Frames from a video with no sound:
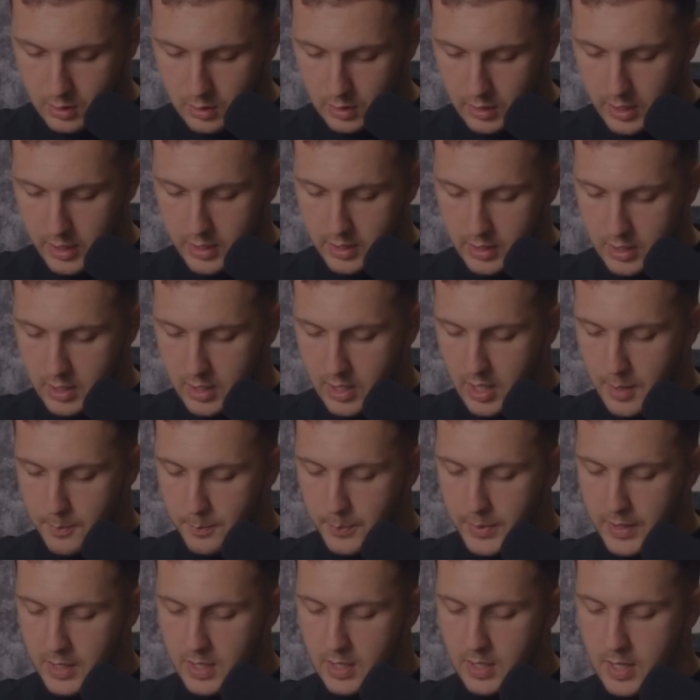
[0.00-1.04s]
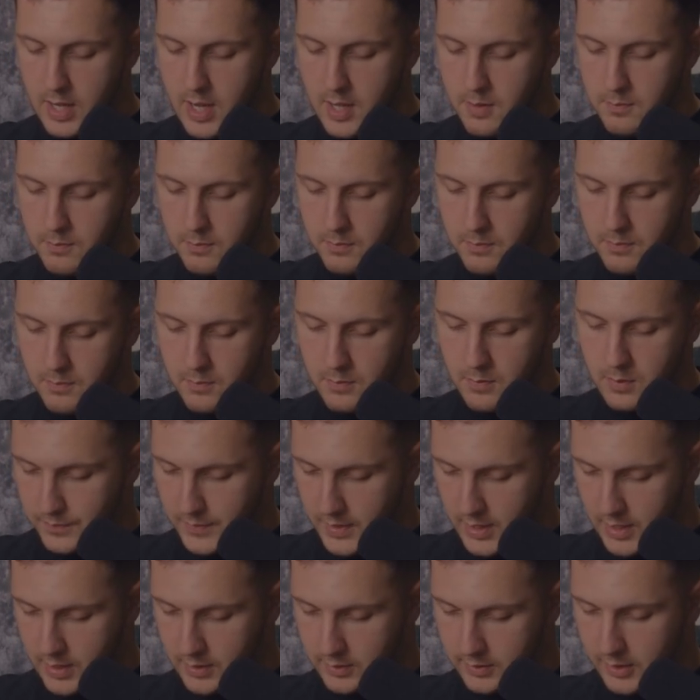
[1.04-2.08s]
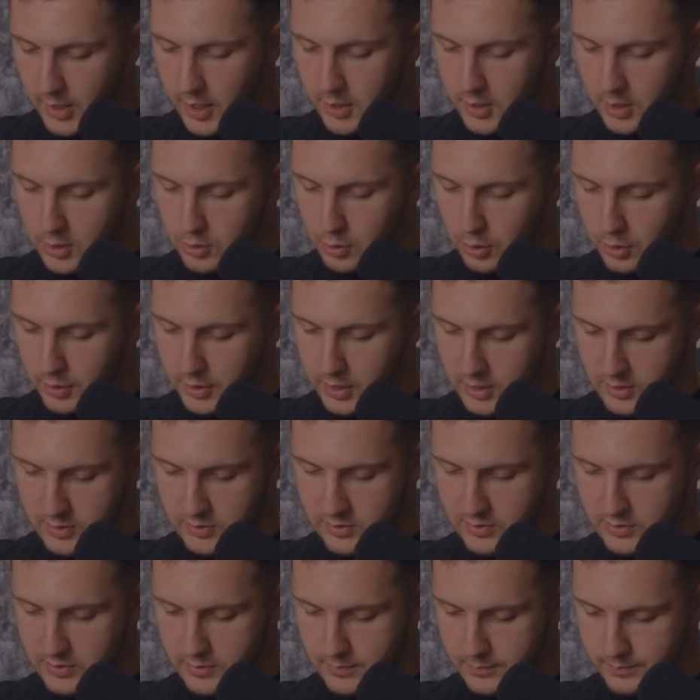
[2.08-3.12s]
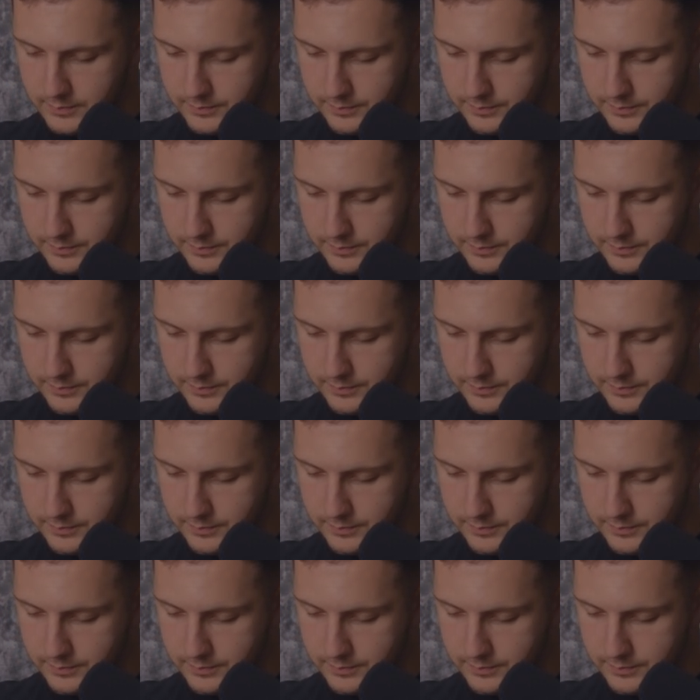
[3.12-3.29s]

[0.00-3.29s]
like company name and target audience.